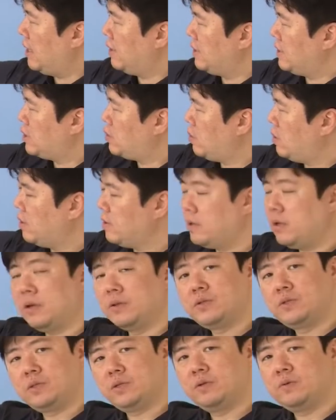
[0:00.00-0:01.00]
This one
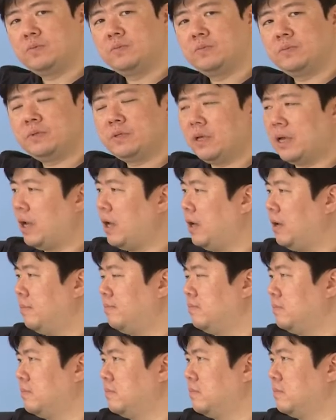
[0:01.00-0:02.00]
assumes
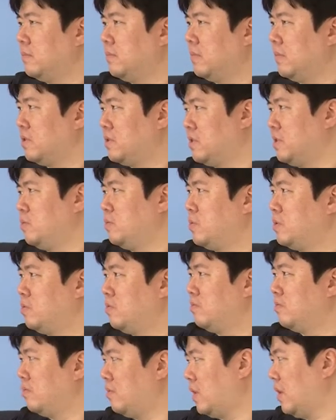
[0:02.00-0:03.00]

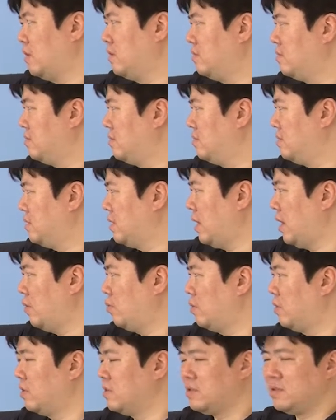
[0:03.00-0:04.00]
what I said I
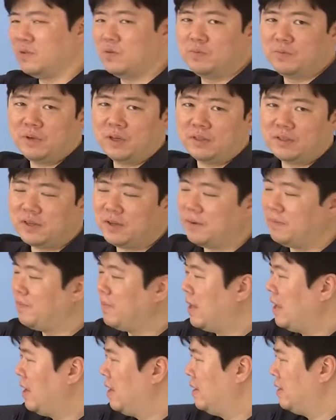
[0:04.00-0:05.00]
would assume, but
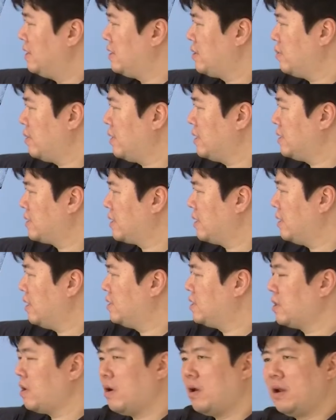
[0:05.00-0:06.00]
this one is going to
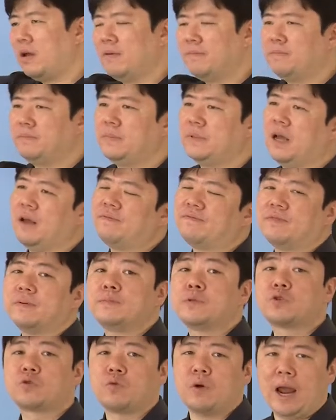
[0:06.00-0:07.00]
start up not
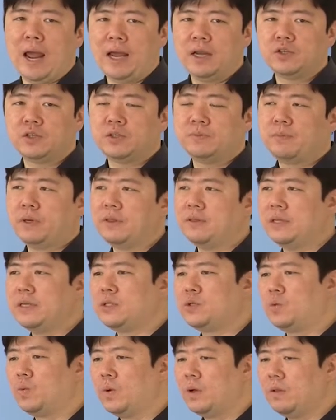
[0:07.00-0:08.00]
from scratch, but
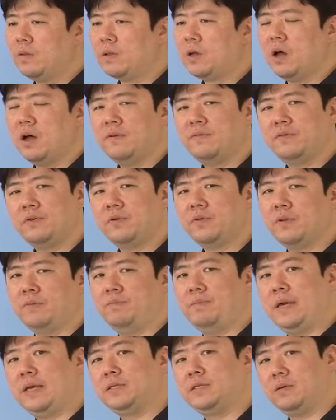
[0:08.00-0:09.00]
this will cover the
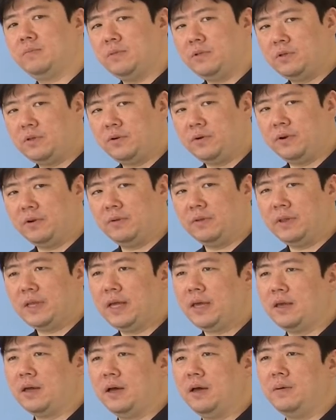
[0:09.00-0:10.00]
basic material,
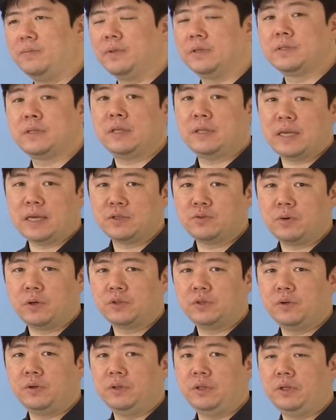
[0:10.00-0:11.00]
like the syntax
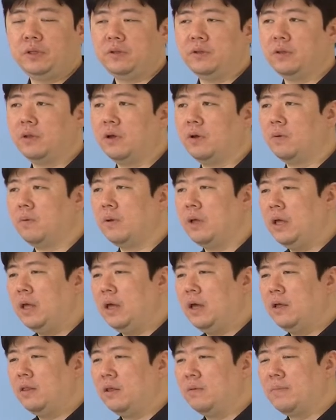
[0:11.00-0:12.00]
structure you need to know,
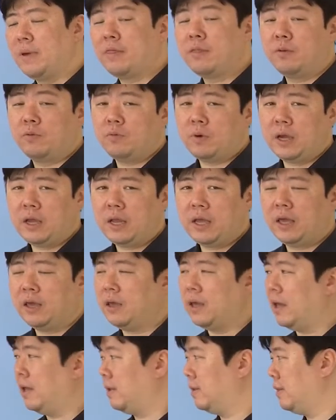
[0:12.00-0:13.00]
the method
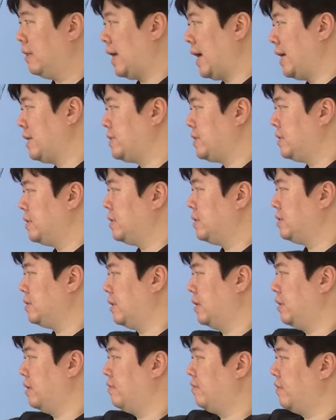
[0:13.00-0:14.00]
writing and classes
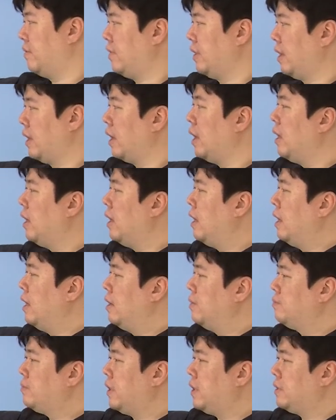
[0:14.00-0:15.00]
and everything.
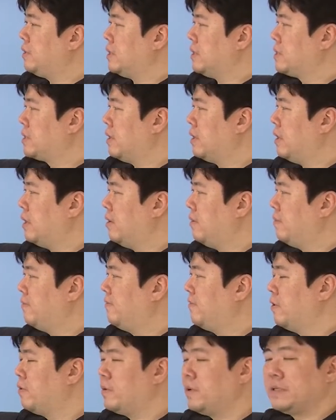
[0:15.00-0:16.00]
But it's going to
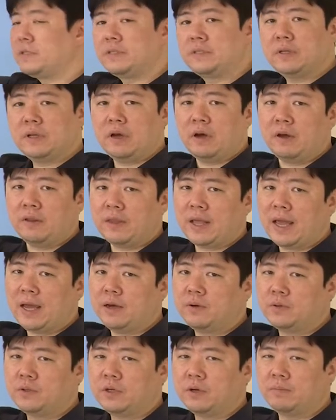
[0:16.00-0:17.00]
focus on
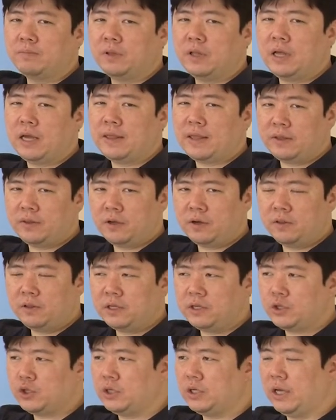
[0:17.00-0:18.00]
how to apply that
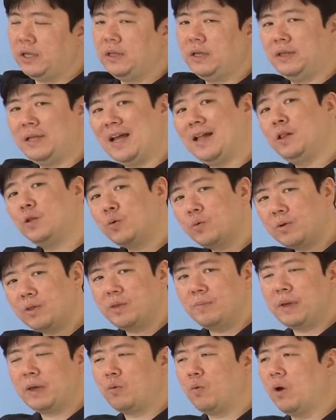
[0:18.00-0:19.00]
knowledge in an
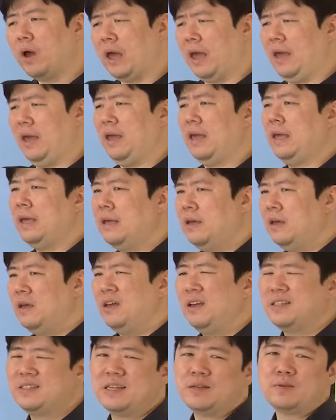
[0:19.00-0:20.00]
algorithmic way.
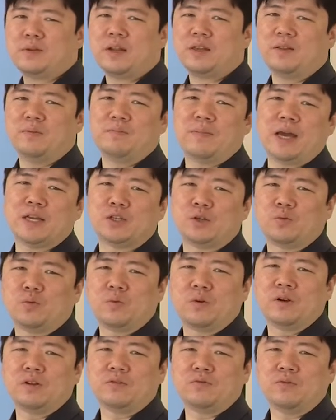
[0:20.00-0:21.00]
It sounds like the magic
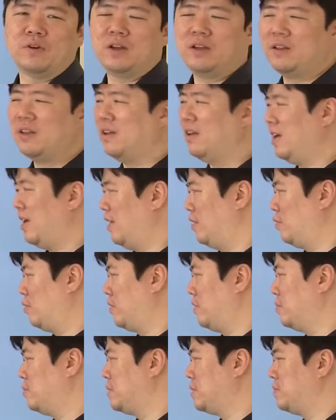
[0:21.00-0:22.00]
word, right?
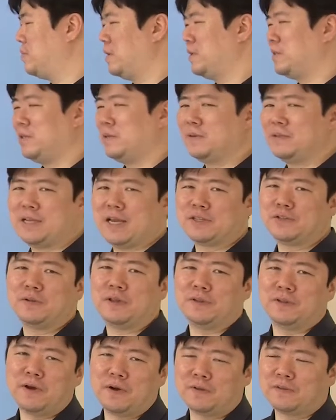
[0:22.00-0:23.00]
Algorithms, but it's
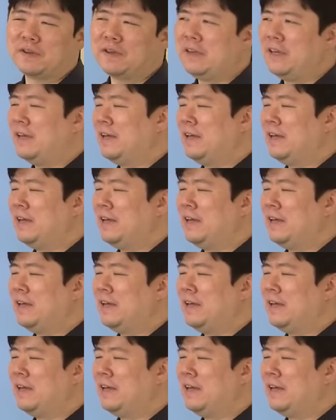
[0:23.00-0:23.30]
actually not.